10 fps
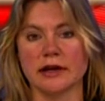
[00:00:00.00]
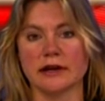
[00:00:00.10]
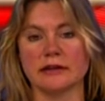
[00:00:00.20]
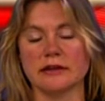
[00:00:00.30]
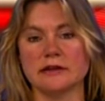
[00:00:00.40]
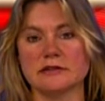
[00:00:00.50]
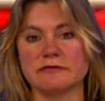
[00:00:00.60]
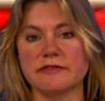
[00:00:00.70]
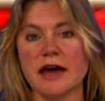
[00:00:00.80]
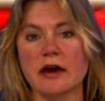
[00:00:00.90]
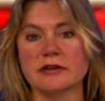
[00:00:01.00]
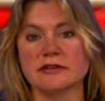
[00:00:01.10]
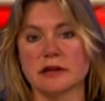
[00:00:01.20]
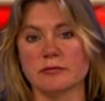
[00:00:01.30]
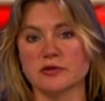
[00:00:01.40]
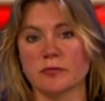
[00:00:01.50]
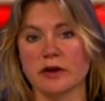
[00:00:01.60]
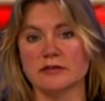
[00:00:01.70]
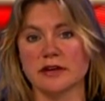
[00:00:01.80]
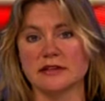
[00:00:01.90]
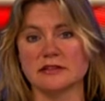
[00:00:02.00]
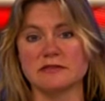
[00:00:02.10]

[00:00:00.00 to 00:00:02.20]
and it's a fair and established process.